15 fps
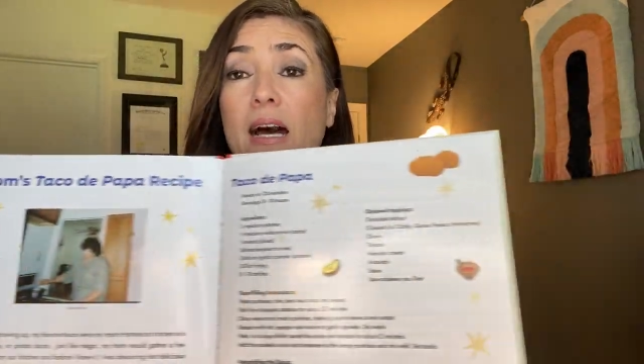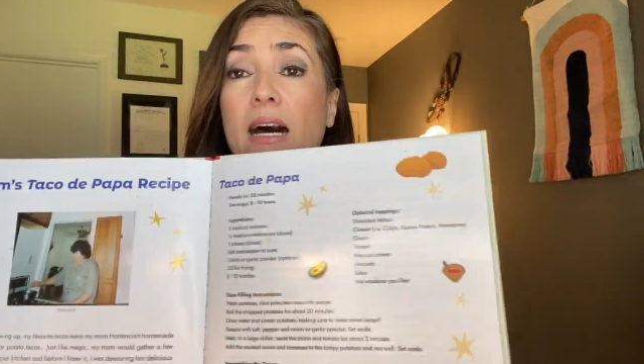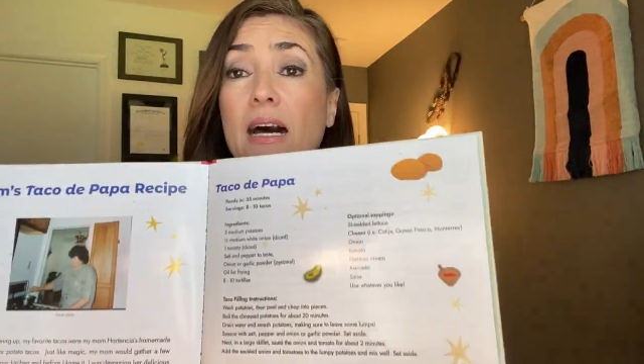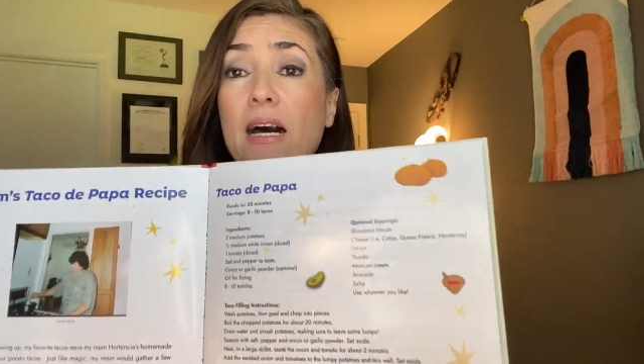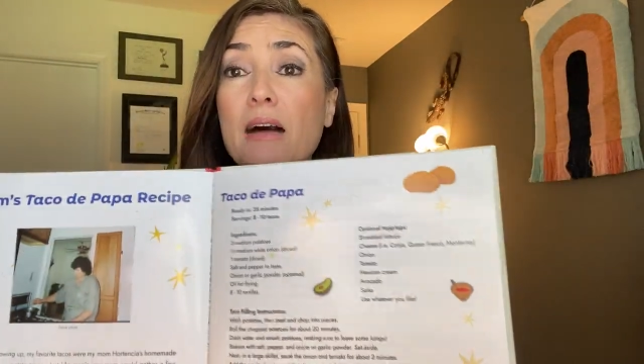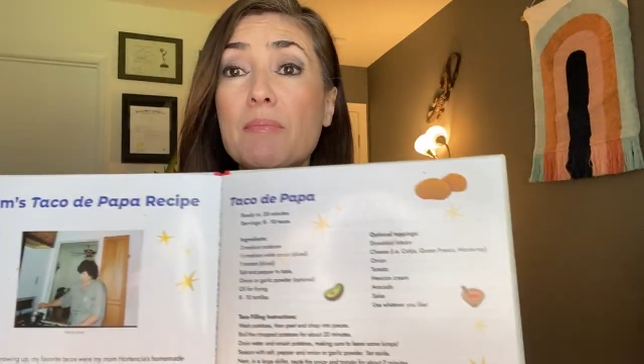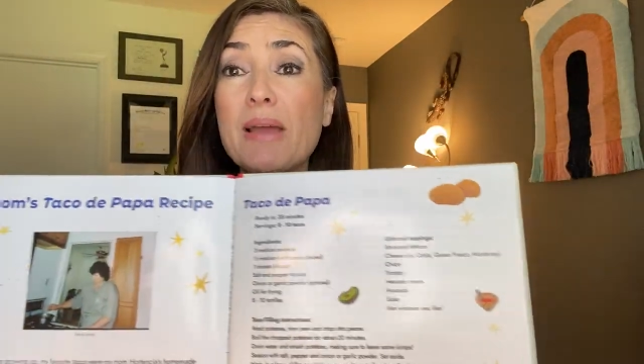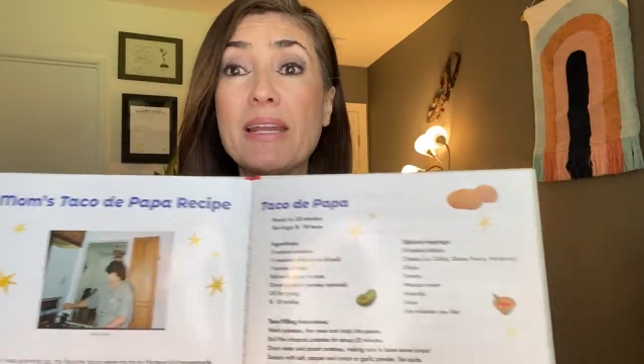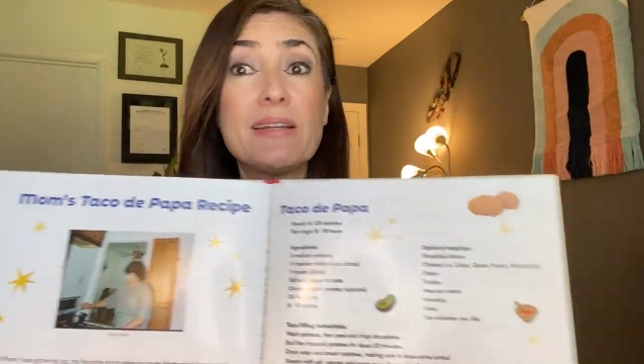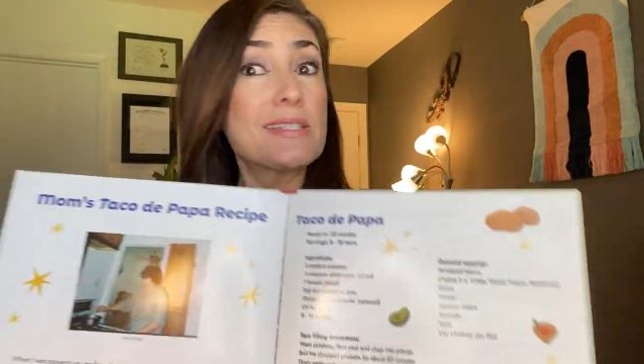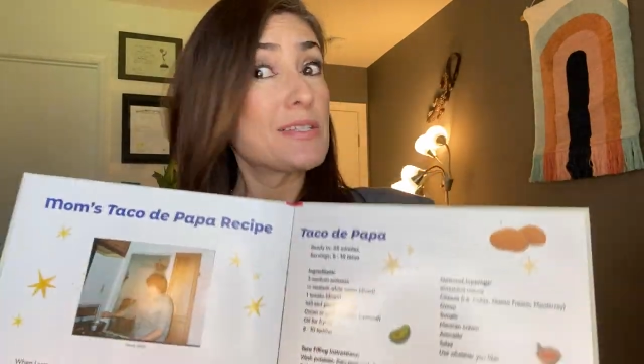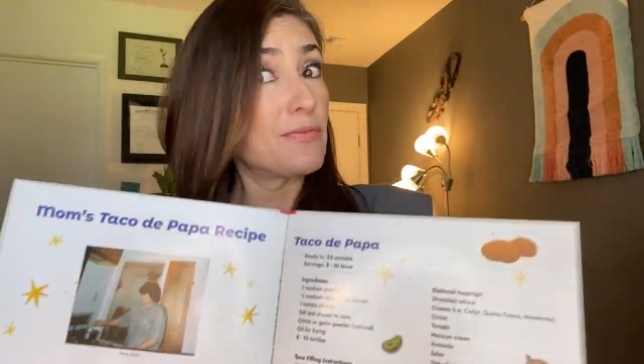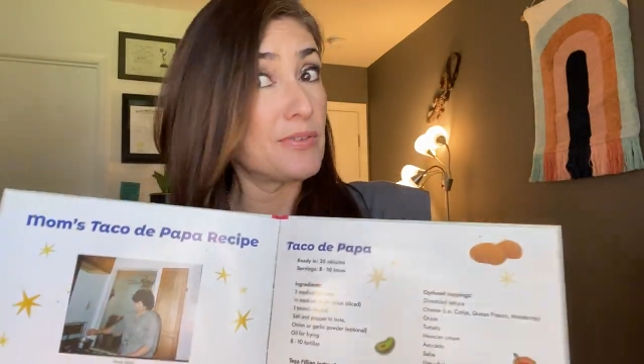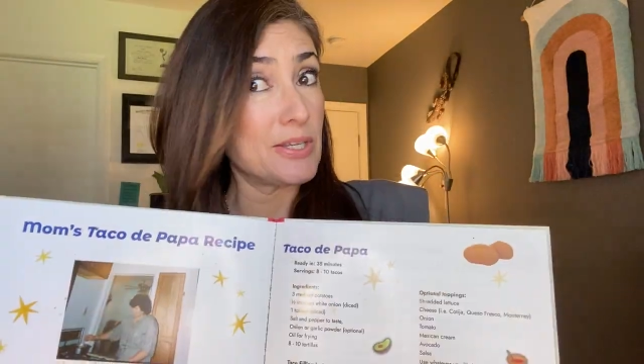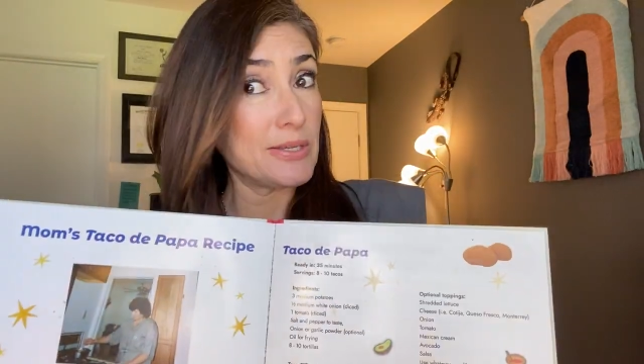And
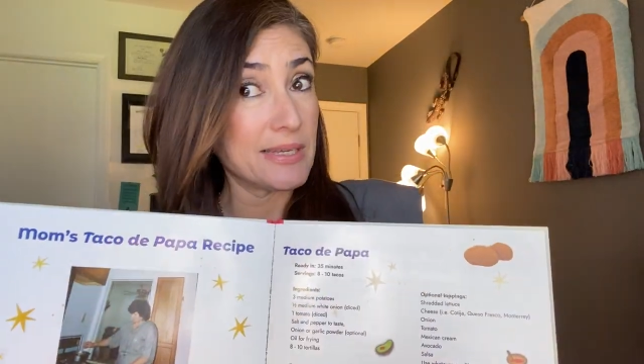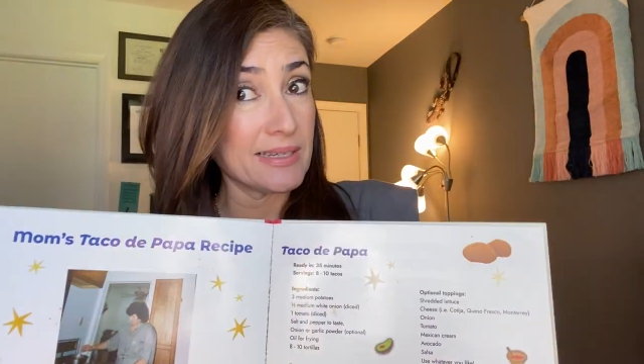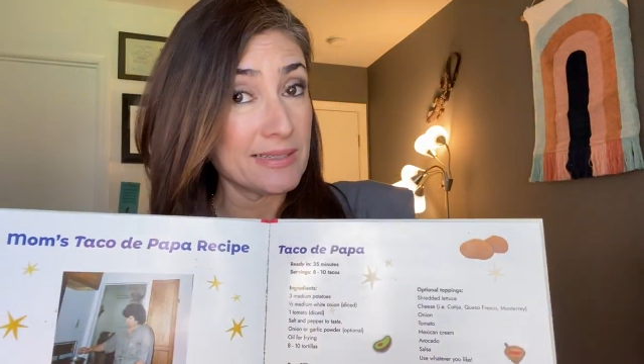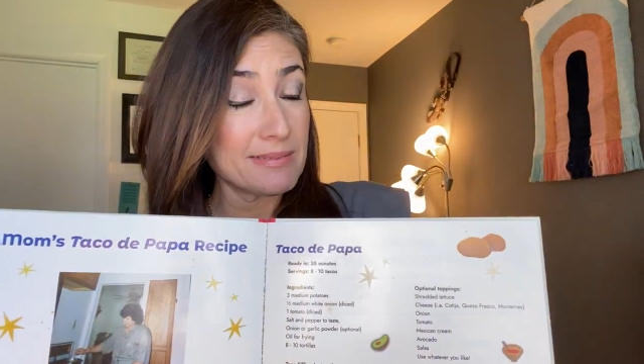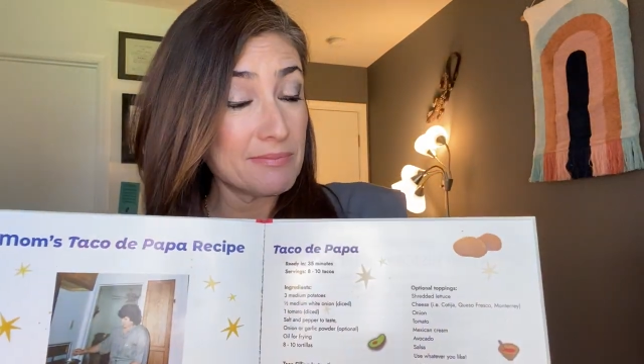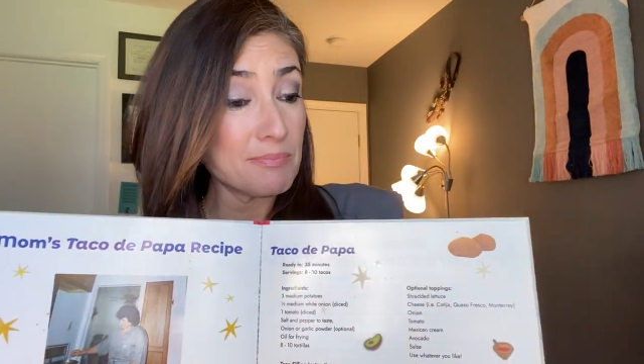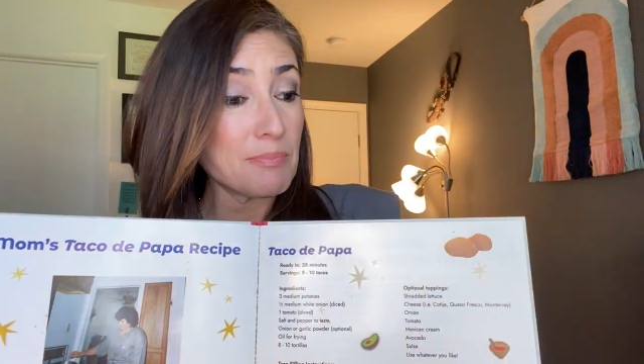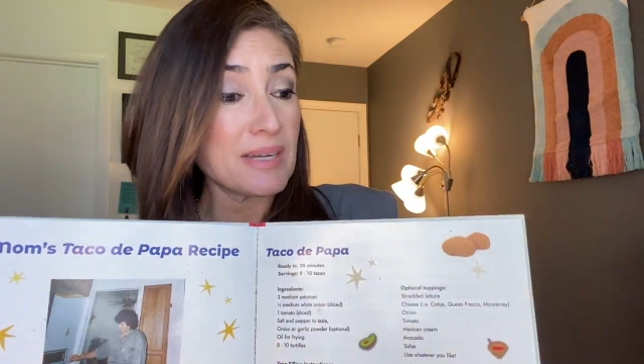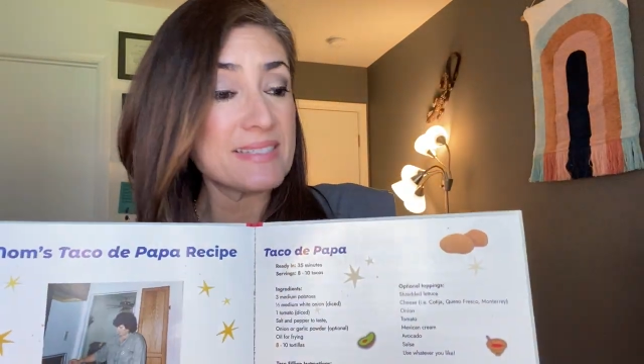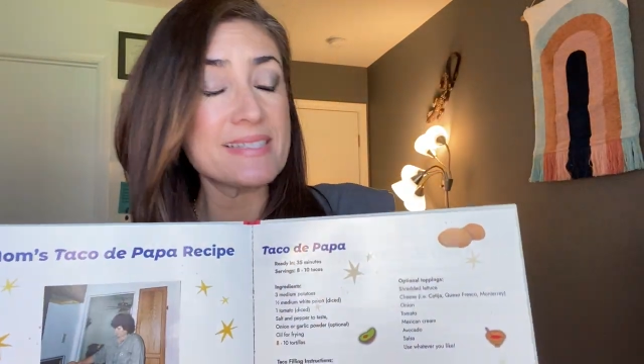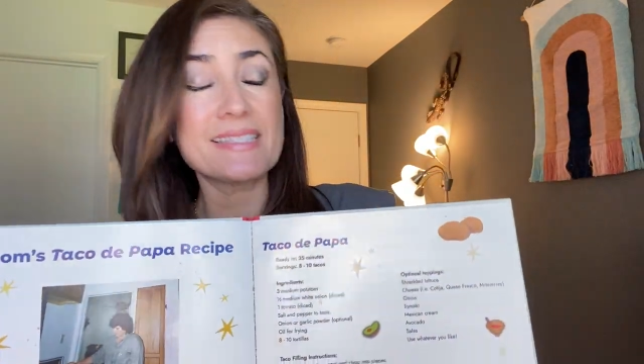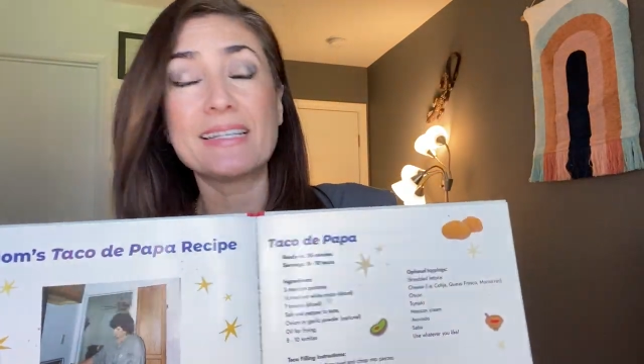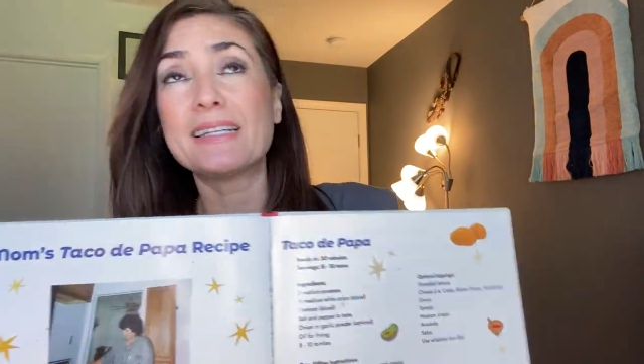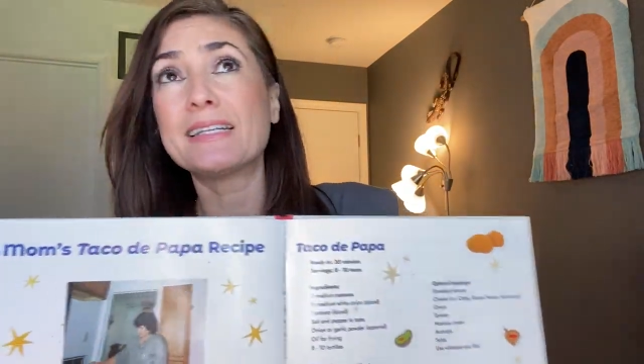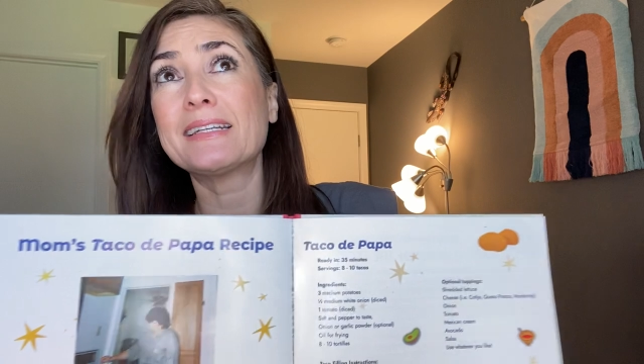it's vegan. My
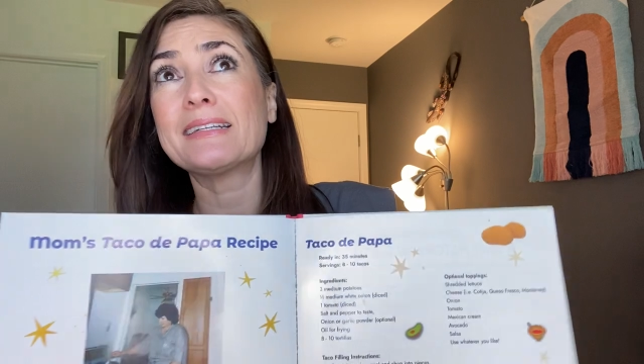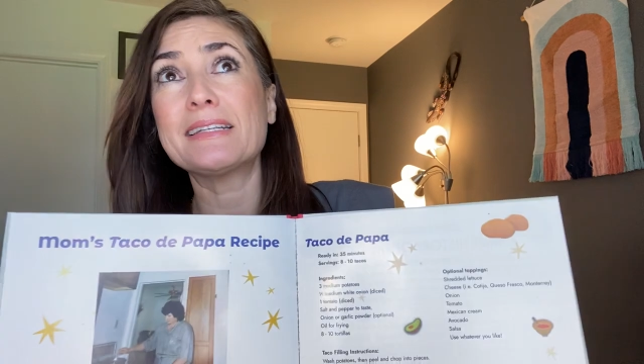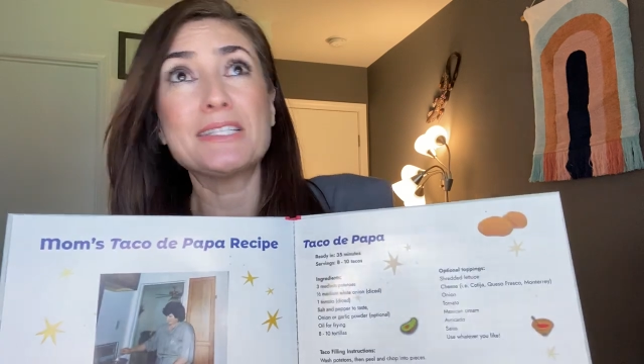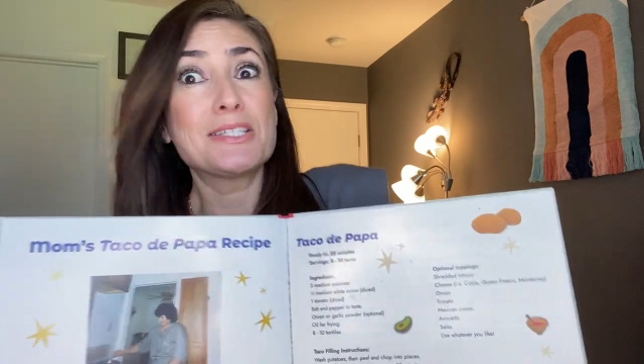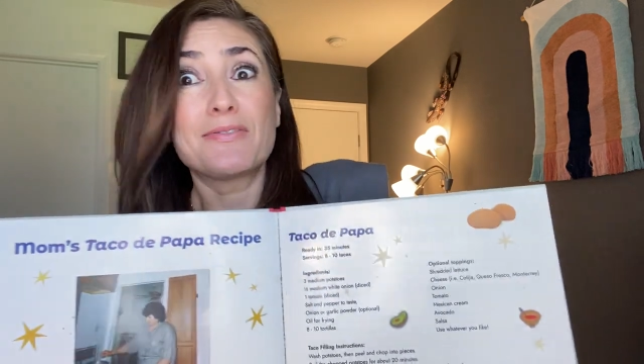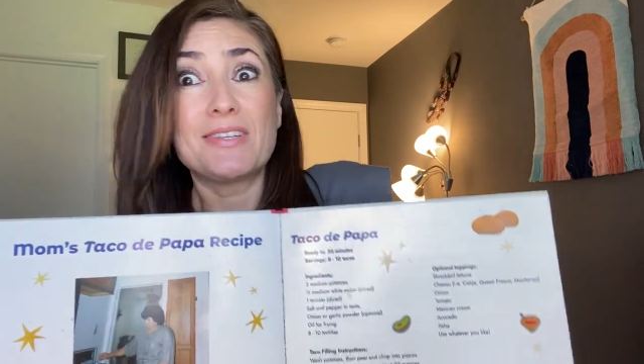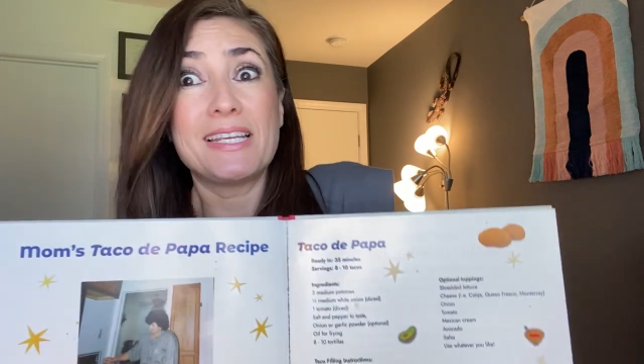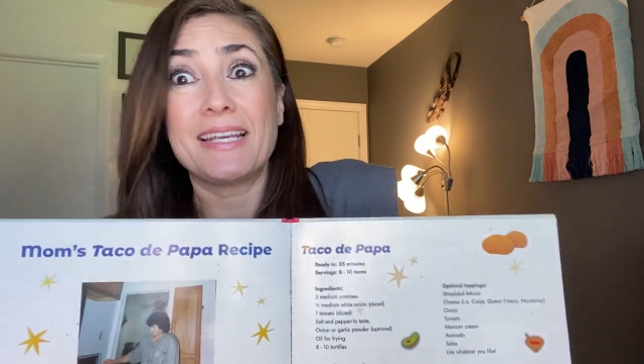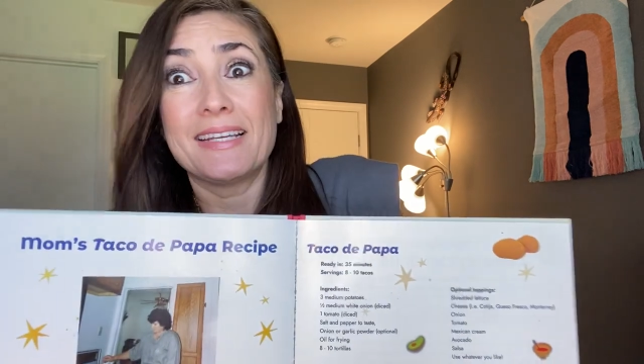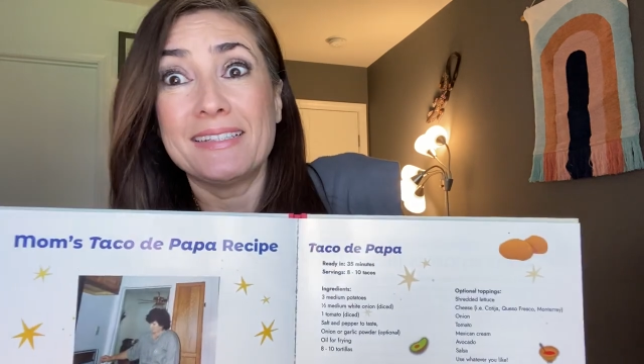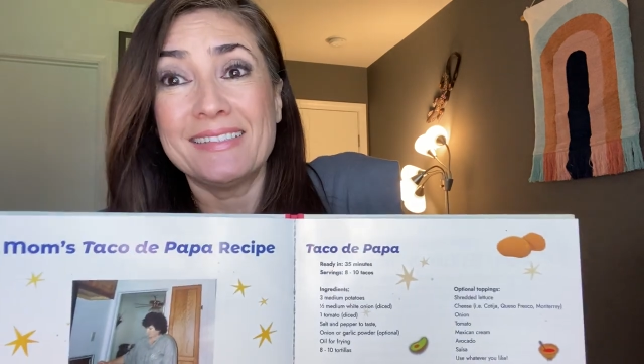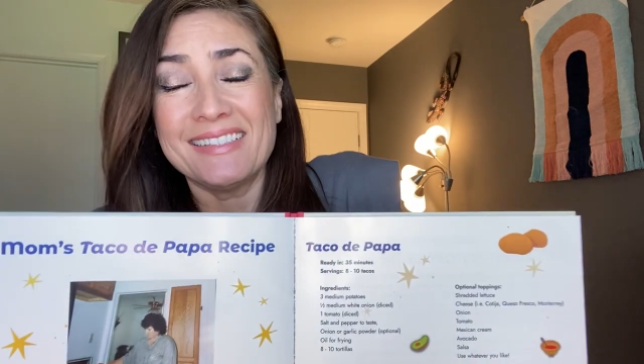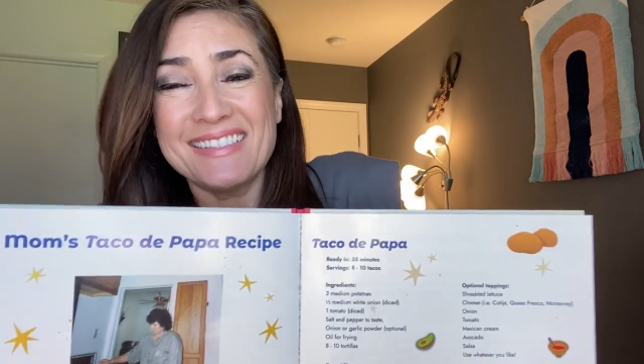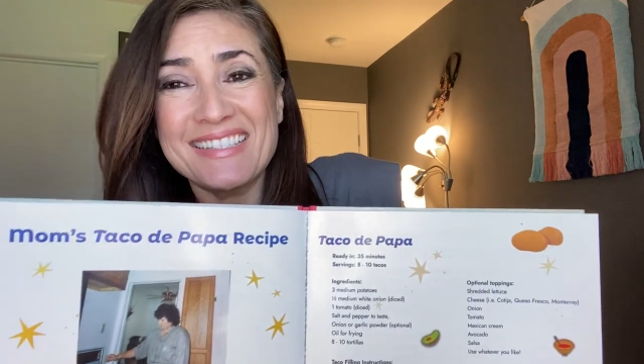son is vegan.